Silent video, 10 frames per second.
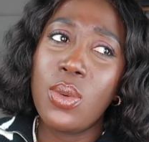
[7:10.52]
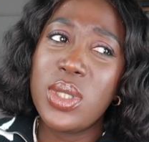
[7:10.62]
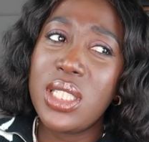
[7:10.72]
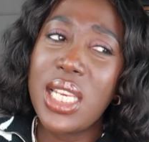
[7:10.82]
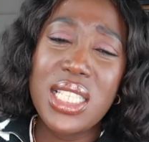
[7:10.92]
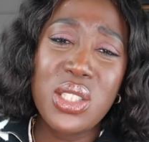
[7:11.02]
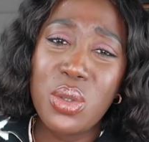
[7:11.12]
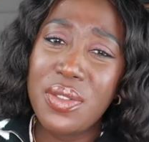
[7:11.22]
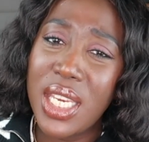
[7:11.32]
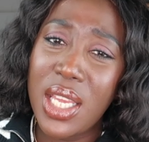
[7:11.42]
was it last
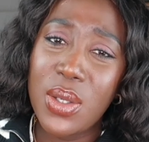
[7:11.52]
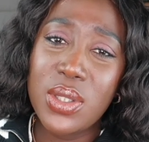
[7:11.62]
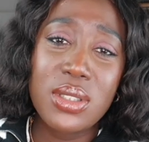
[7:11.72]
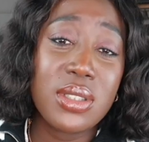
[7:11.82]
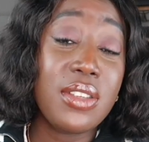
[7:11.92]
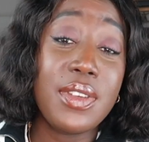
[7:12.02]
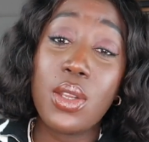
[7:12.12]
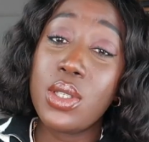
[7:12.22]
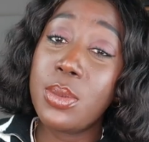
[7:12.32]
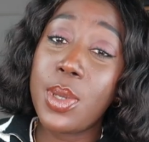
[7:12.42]
two videos the
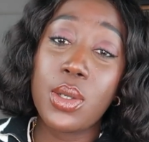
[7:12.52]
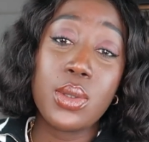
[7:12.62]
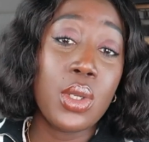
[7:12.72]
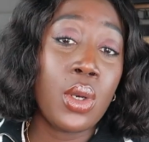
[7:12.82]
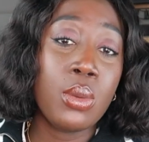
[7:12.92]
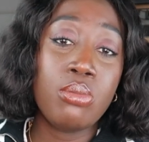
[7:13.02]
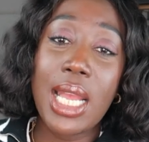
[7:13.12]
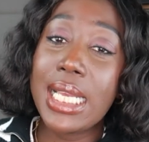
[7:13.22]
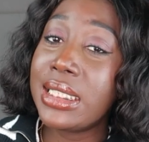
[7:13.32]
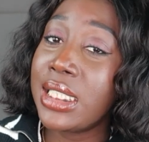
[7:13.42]
videos about you know
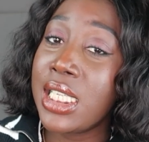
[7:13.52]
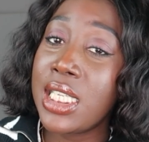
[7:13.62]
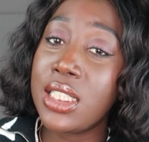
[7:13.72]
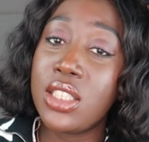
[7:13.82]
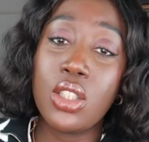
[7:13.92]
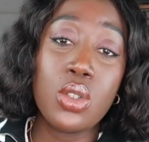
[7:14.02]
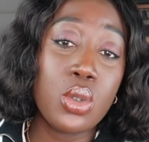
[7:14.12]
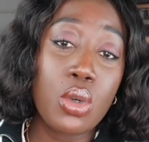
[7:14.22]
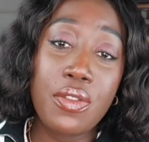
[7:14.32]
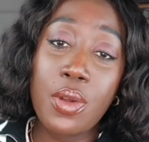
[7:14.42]
isis the
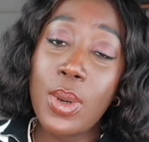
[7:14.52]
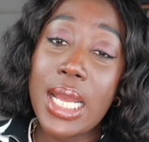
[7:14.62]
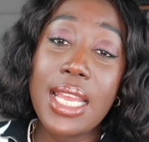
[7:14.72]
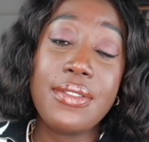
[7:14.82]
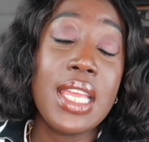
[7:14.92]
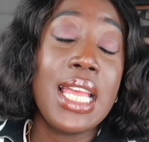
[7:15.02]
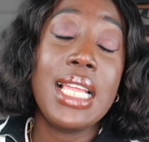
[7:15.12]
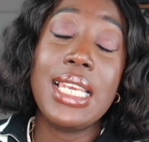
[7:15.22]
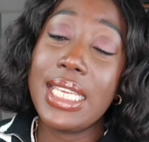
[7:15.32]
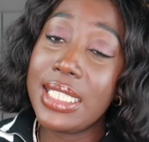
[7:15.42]
new trophy wife
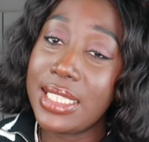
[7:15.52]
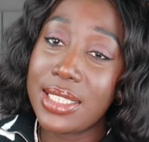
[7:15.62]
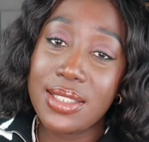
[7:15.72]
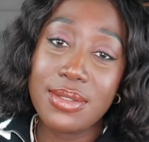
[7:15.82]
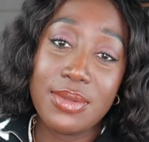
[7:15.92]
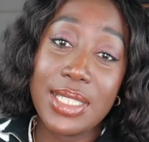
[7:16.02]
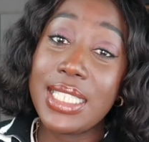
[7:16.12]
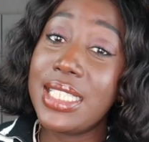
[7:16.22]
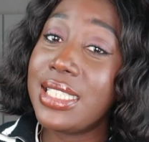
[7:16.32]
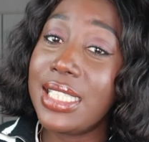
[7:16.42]
ladies
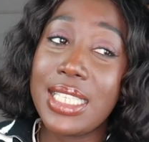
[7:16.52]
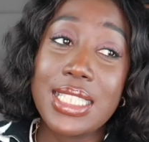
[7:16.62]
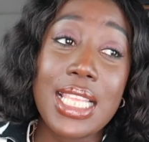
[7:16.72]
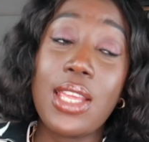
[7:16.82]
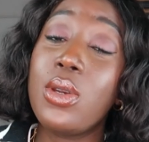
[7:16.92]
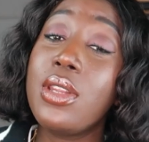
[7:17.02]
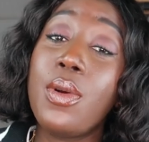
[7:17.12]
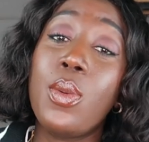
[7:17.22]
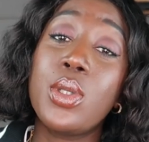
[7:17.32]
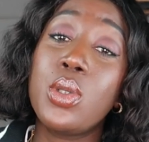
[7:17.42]
ladies ladies i don't
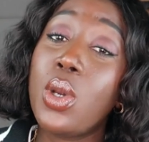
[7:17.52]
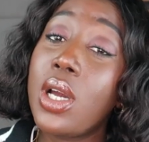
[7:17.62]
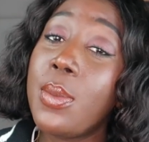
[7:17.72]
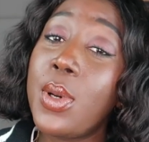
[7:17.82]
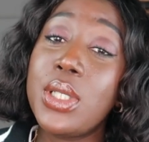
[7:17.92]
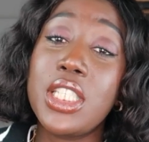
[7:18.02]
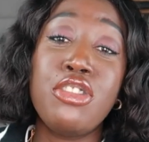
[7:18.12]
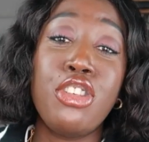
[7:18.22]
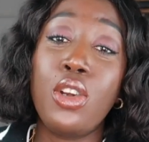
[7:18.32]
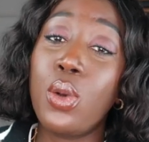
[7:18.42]
even want to talk about
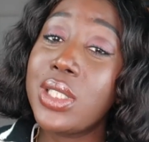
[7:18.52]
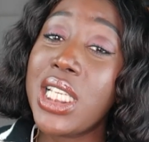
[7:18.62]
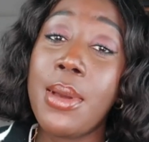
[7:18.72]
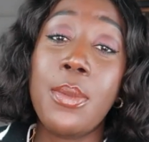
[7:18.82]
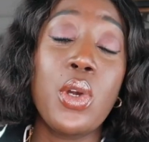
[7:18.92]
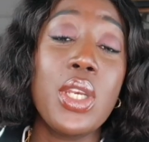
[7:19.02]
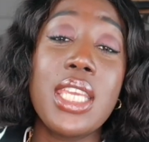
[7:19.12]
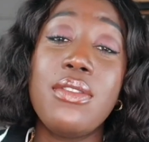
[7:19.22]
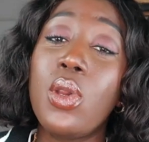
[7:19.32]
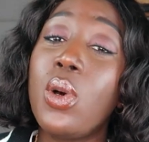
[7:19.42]
this for a long time i'm gonna
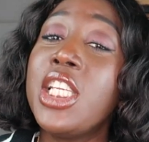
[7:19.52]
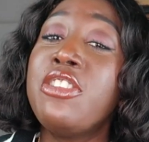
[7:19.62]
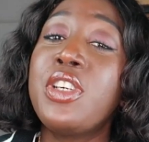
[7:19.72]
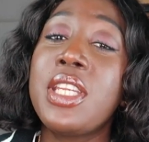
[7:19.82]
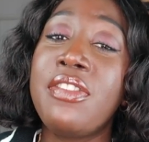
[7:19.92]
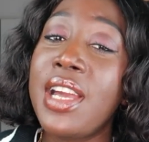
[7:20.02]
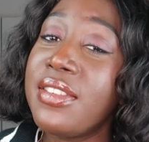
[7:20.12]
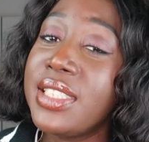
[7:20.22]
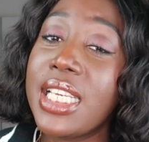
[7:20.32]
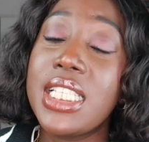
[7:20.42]
give it only
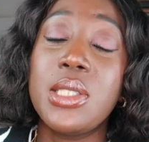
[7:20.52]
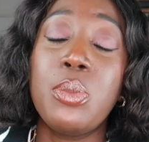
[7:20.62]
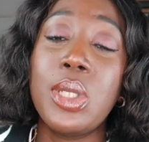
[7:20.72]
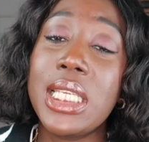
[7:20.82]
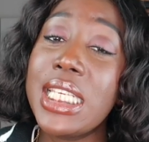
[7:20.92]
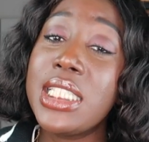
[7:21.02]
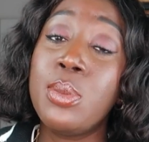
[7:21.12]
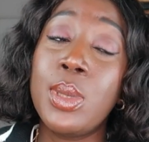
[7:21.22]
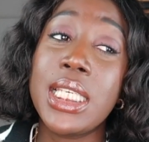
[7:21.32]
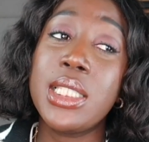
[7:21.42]
45 seconds
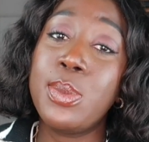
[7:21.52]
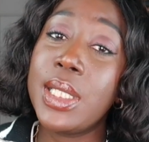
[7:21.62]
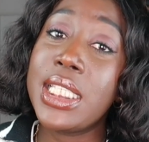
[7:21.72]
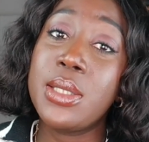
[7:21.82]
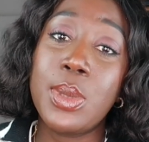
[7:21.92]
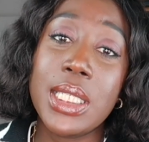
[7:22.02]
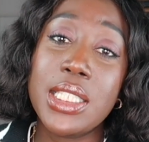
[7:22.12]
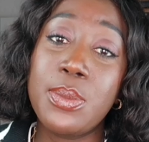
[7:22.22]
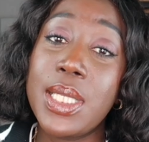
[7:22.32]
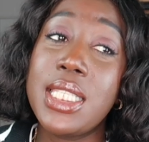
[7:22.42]
please please please
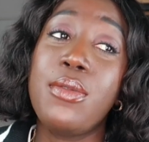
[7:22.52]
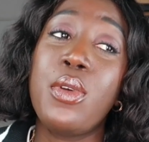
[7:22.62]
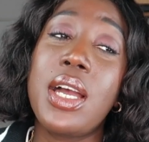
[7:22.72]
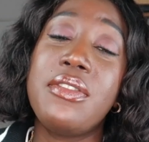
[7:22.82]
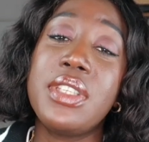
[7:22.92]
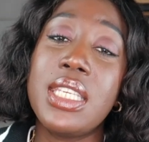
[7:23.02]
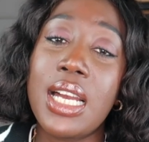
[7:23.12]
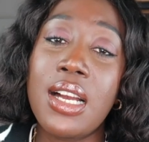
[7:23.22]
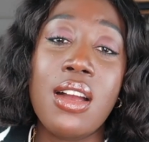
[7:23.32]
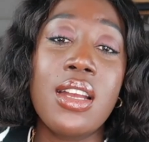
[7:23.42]
please please if you have
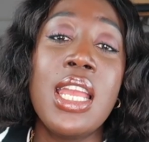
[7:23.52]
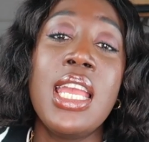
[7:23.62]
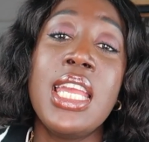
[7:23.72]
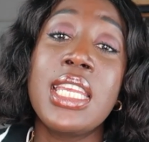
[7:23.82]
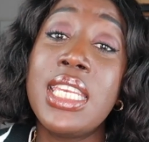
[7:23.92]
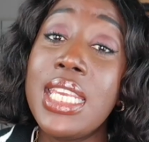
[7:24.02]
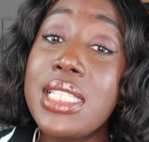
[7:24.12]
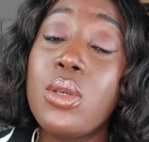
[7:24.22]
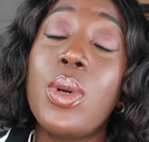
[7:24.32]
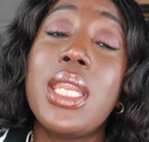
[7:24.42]
young
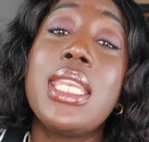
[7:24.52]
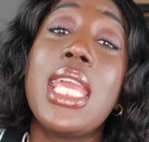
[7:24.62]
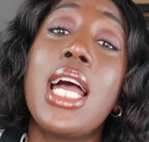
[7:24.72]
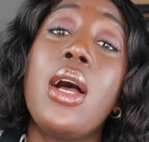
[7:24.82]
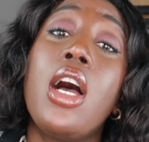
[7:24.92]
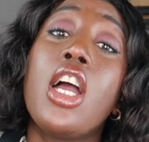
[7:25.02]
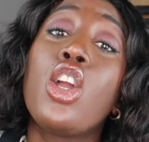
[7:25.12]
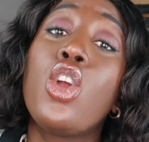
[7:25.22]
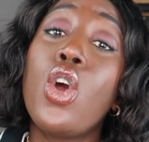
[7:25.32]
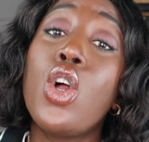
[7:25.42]
kids whether they are
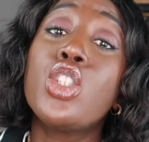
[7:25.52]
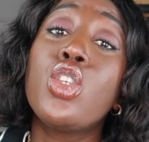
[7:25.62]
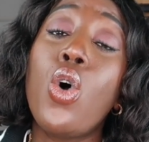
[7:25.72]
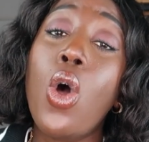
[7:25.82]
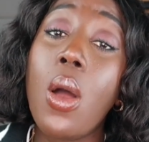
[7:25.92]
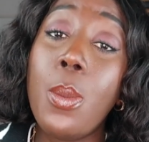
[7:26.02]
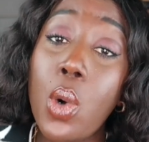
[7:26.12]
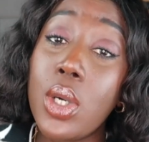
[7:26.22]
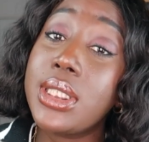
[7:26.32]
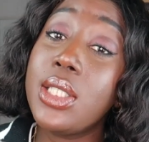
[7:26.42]
girls or
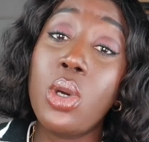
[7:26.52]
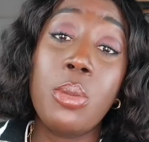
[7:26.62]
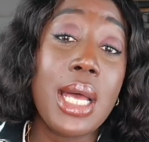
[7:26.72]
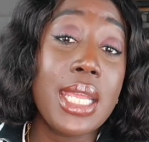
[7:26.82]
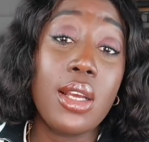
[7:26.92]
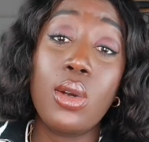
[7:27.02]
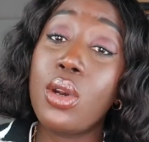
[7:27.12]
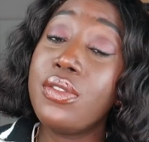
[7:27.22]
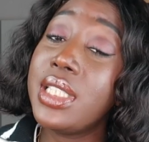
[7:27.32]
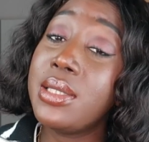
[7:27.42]
boys it don't matter a
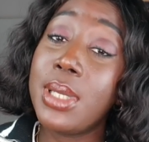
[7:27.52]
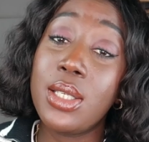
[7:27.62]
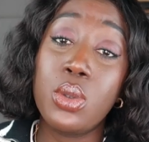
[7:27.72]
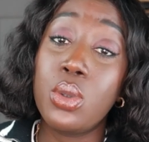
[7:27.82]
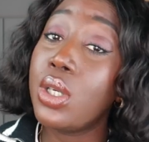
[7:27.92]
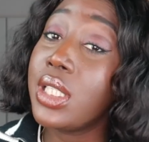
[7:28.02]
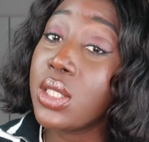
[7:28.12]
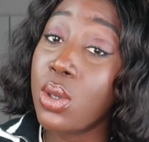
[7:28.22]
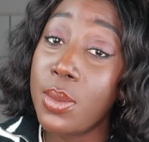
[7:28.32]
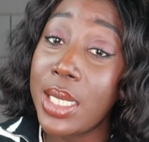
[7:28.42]
lot of these men do not
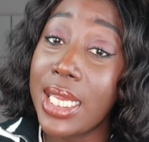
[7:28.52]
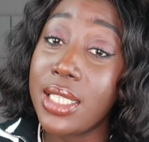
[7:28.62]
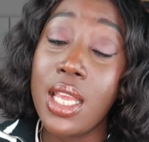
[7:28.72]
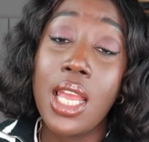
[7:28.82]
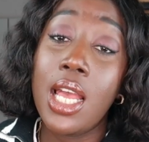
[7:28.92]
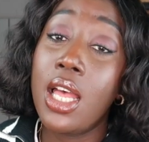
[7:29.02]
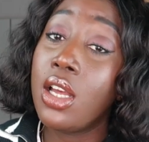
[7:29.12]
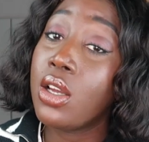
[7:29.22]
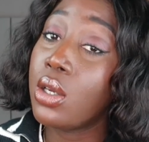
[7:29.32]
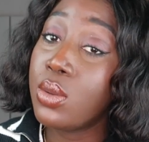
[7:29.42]
discriminate
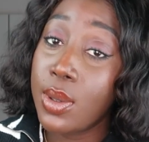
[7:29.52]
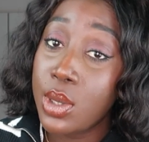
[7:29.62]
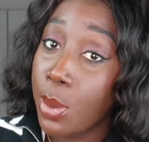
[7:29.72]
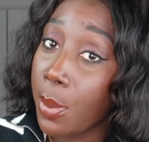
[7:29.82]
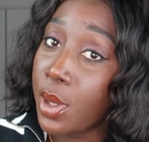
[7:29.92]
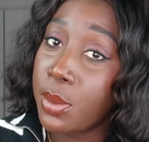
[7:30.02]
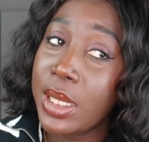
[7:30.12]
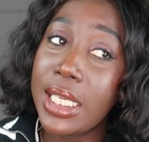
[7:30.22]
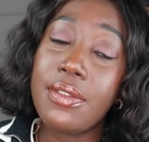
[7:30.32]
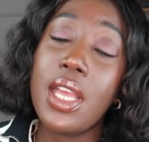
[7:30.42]
contrary to popular
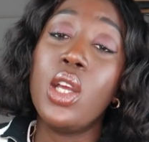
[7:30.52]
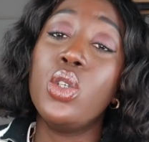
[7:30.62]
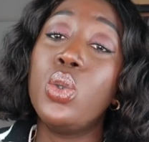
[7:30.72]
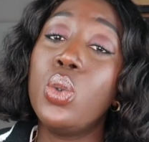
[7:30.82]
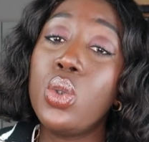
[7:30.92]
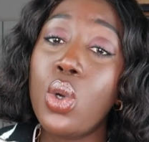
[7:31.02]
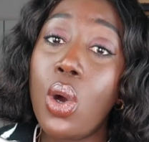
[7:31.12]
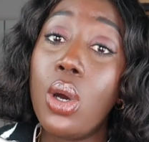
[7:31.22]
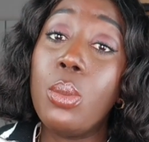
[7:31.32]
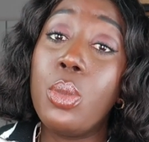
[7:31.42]
belief, do
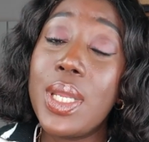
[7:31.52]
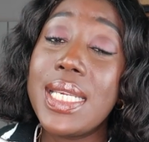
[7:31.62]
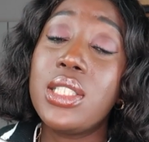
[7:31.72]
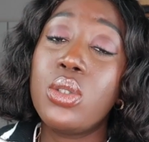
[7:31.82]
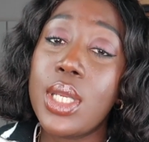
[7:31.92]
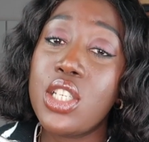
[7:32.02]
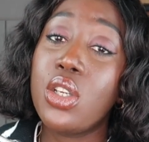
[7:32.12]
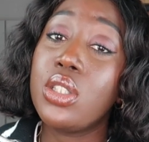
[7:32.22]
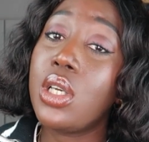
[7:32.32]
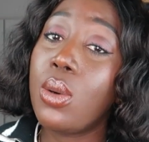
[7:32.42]
not bring
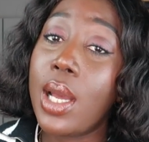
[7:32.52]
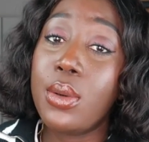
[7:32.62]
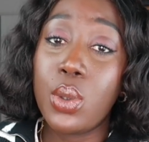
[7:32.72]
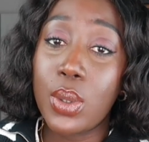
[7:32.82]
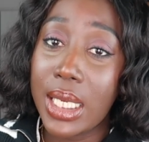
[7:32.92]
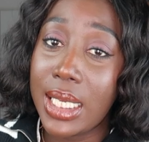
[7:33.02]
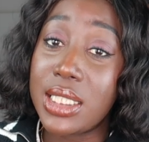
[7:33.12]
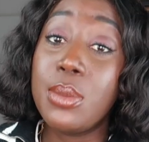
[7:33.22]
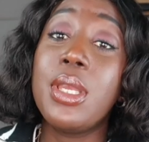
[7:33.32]
strangers around your kids.